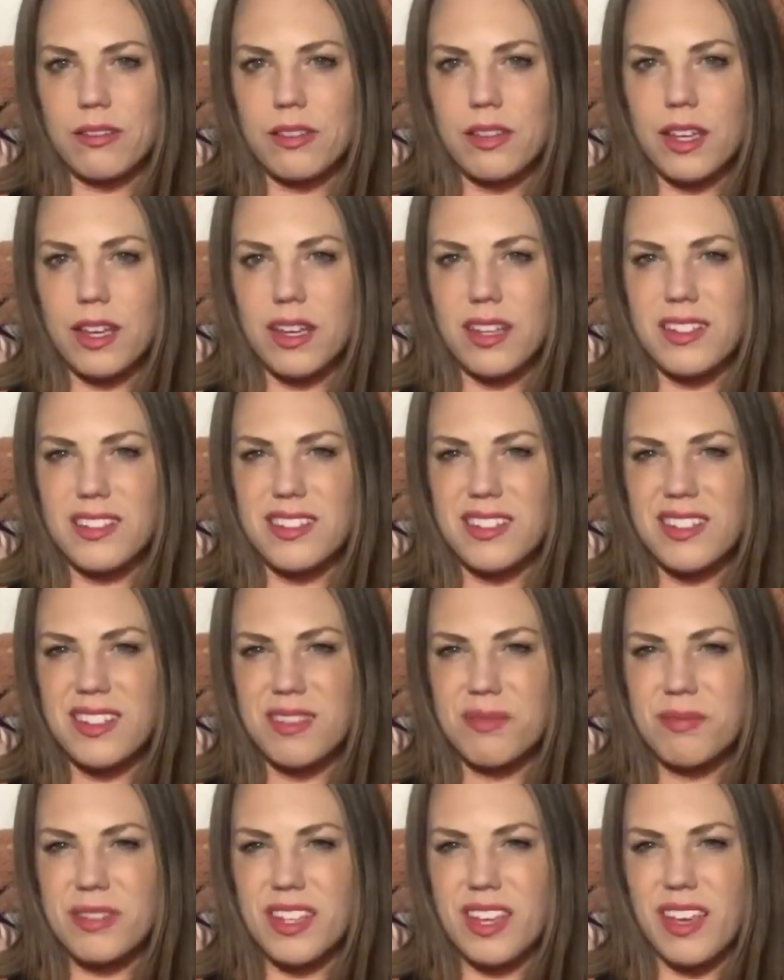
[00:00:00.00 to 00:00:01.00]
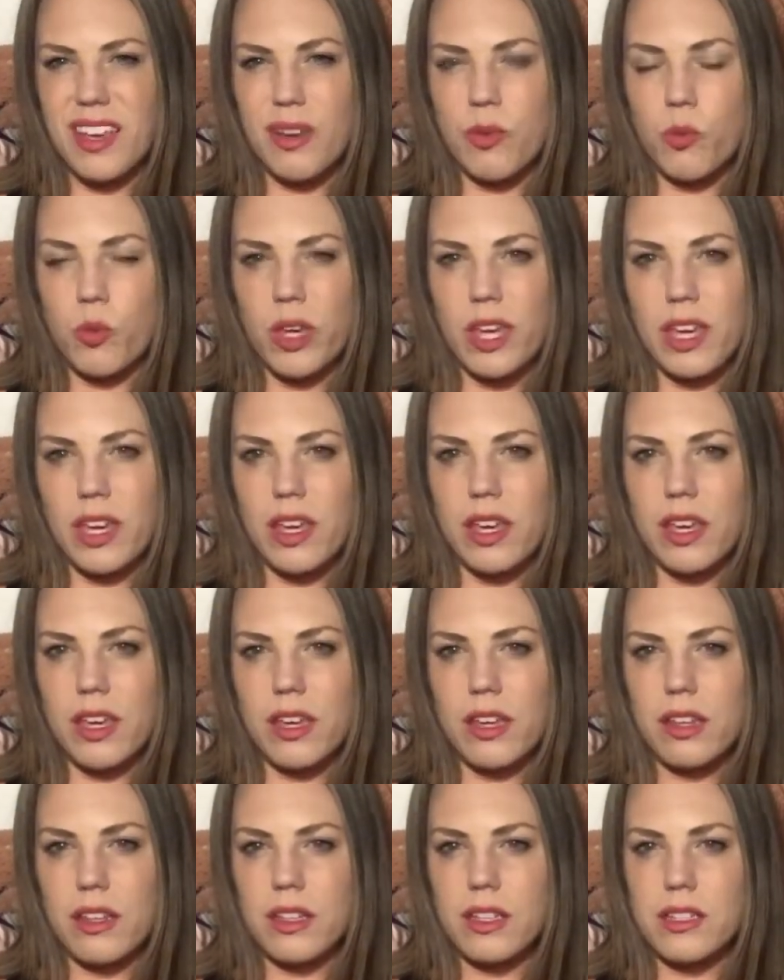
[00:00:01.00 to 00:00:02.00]
that seems like
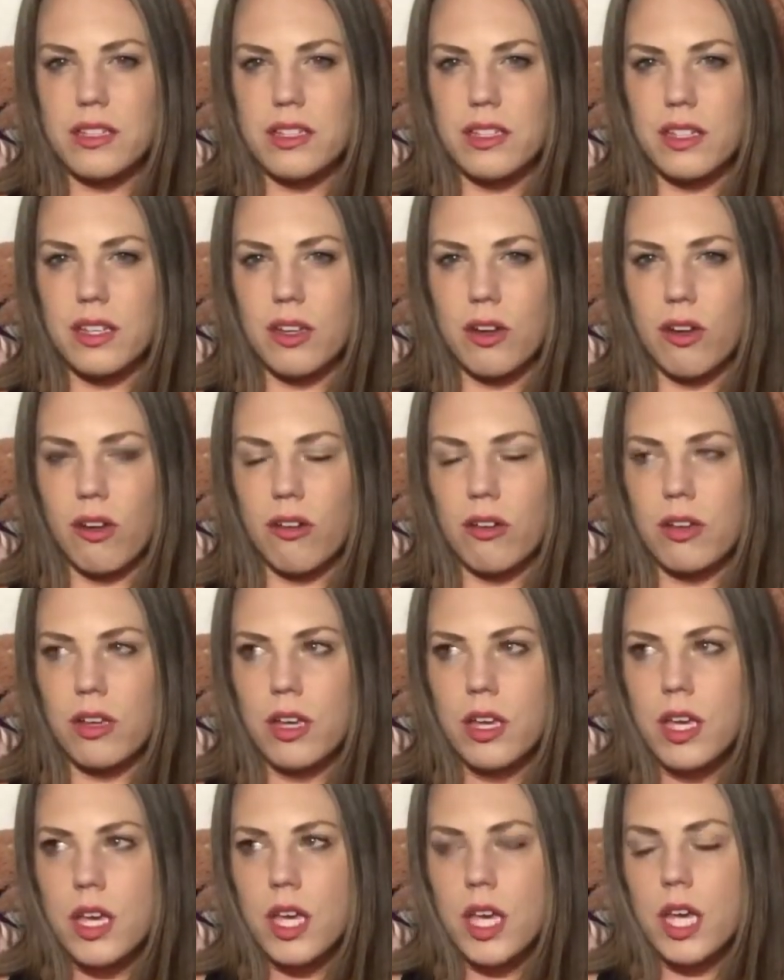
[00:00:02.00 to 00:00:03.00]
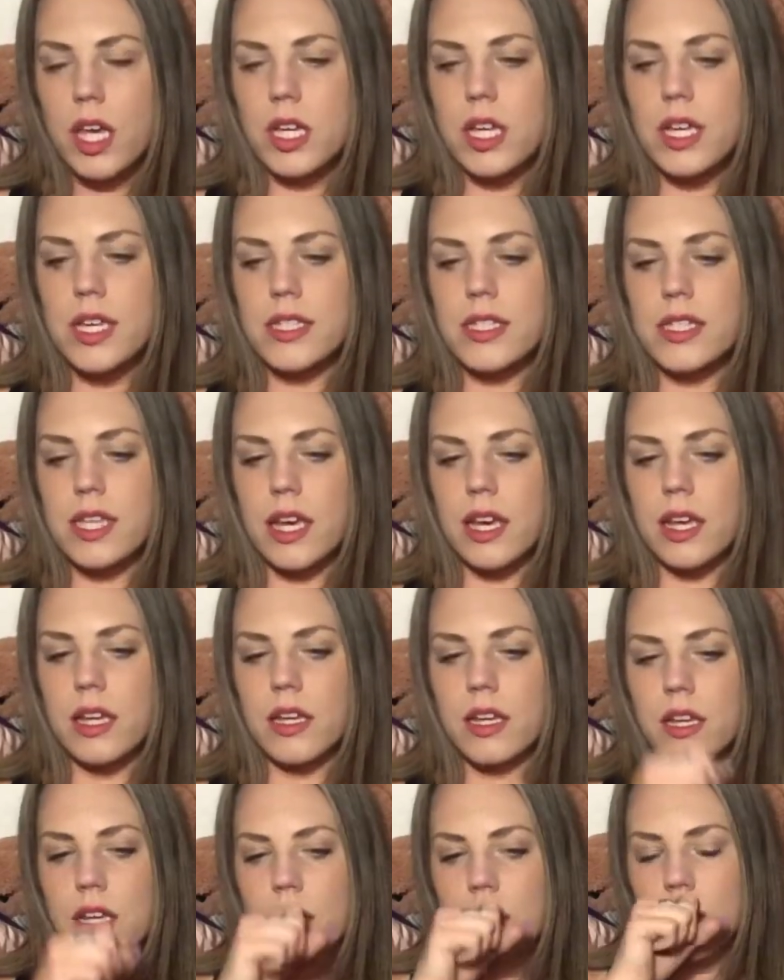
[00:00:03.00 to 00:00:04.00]
weak. That's. And he
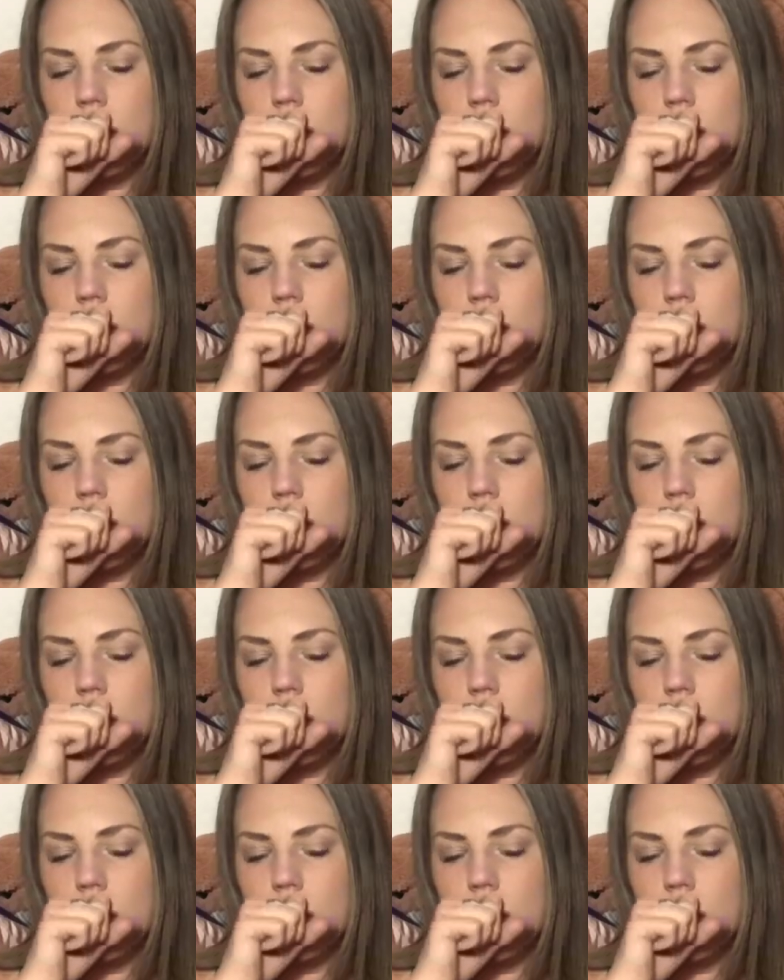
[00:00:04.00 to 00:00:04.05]
said,